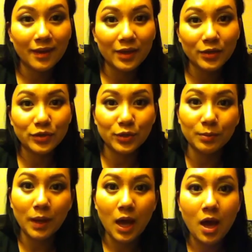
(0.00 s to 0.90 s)
Hi
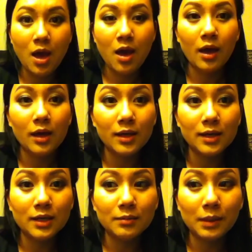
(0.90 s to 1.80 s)
YouTube.
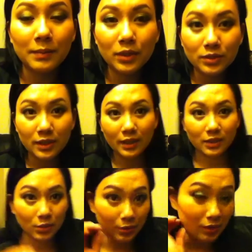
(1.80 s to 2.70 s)
Um, I'm here
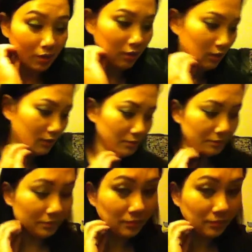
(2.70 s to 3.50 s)
today to do a haul.